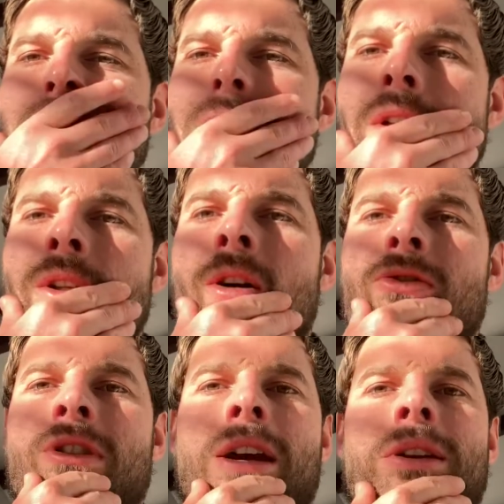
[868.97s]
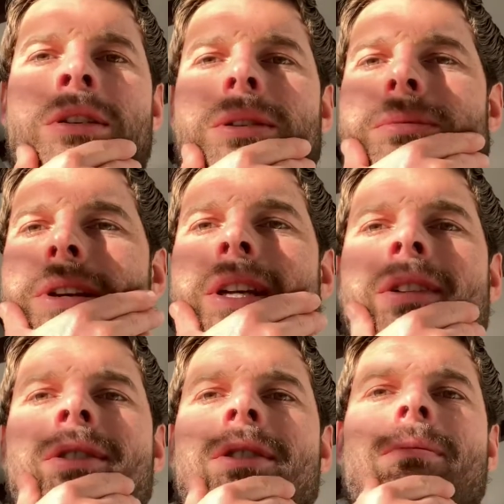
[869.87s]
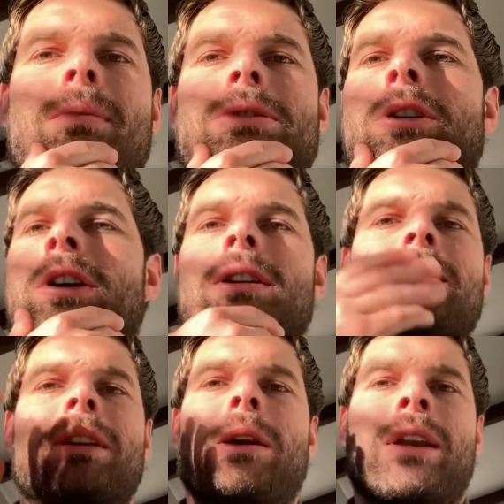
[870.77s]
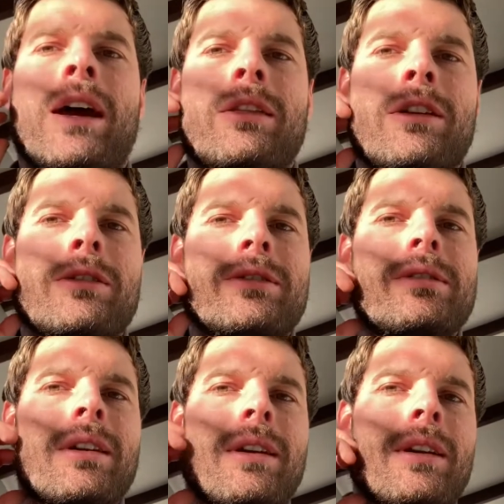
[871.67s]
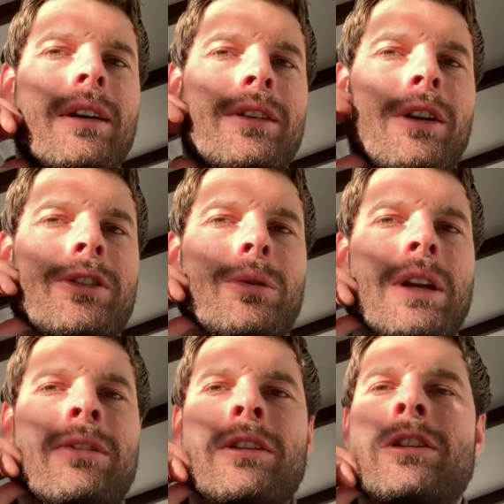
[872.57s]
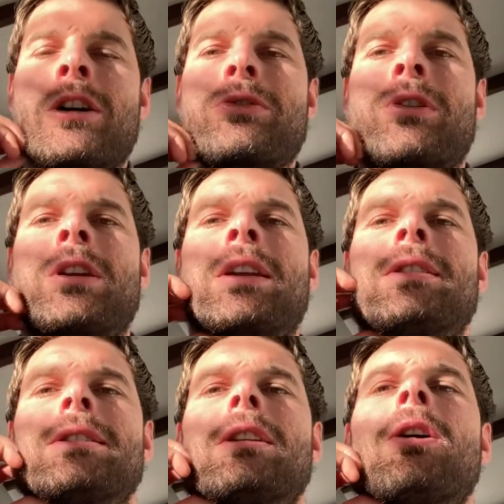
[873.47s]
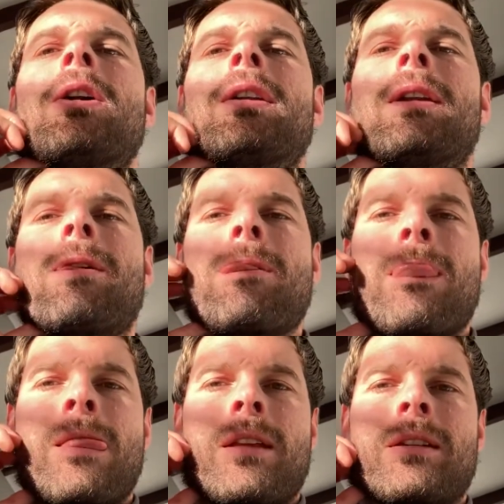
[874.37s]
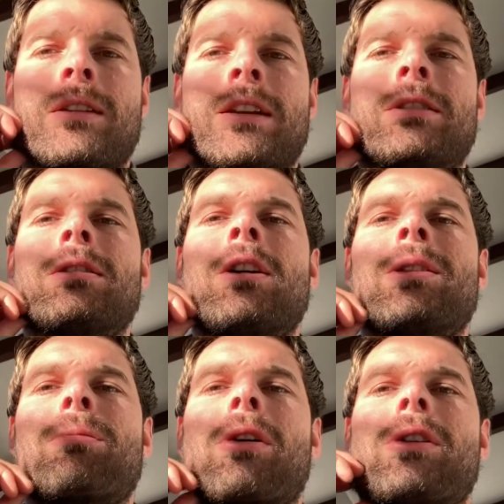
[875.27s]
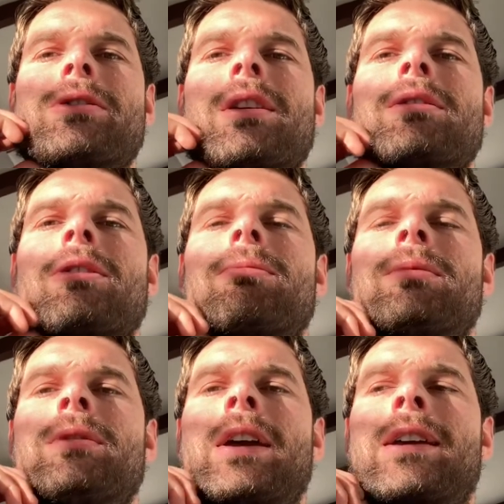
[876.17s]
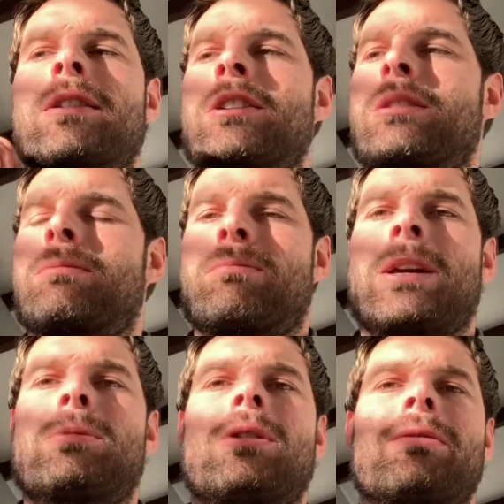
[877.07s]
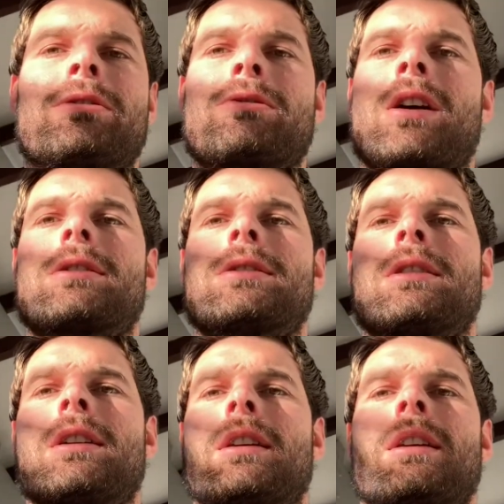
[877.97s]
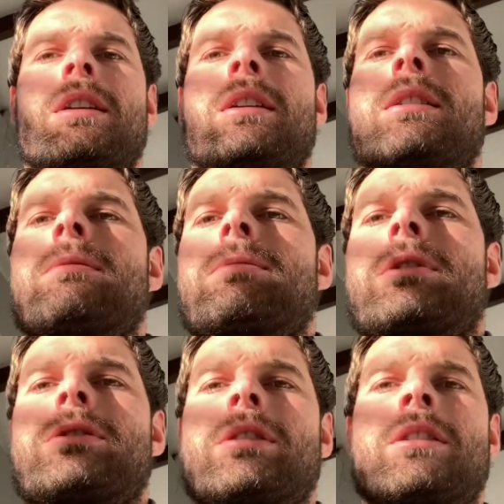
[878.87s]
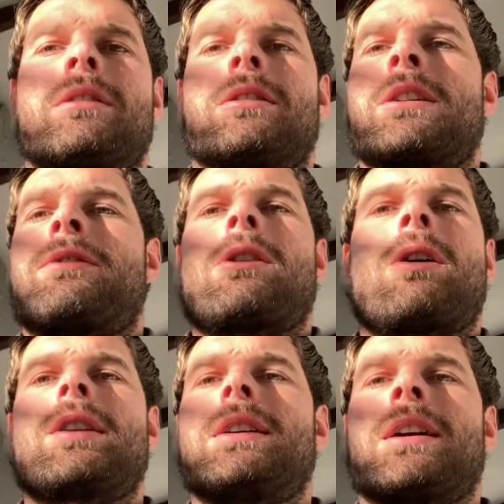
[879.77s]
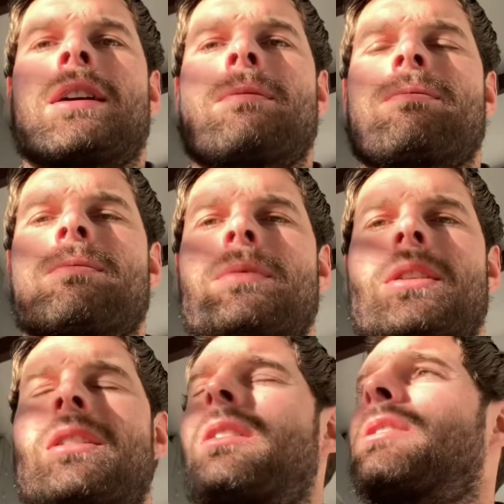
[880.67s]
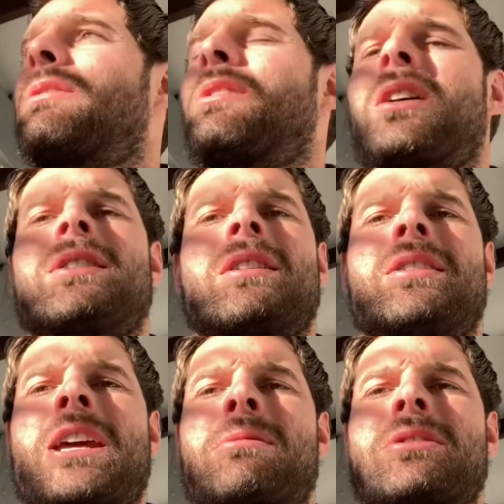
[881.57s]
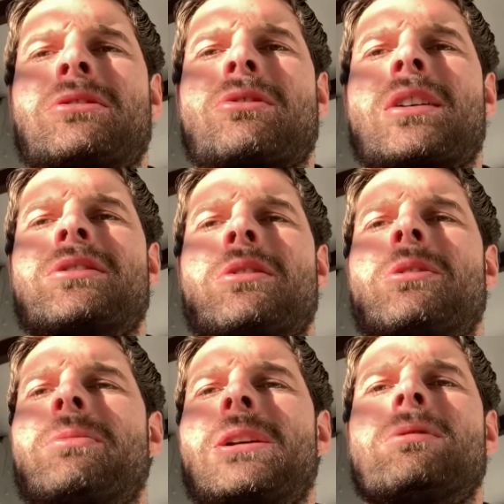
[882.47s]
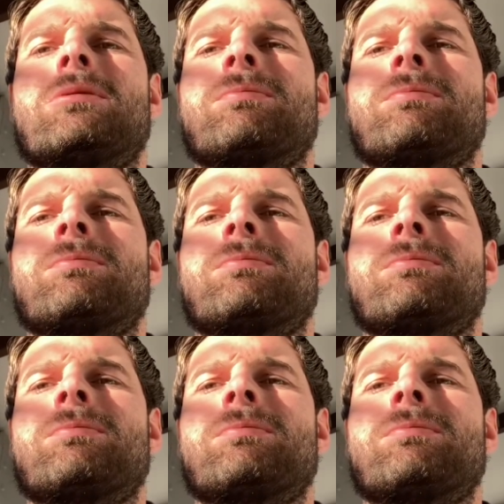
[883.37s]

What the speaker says: indoctrinated idiots. I'm sorry, anyone out there who's a doctor or whatever, you guys really need to learn. You need to learn the process of taking the people off these drugs, because you have no idea, you know, you have no idea the damage these drugs do to people.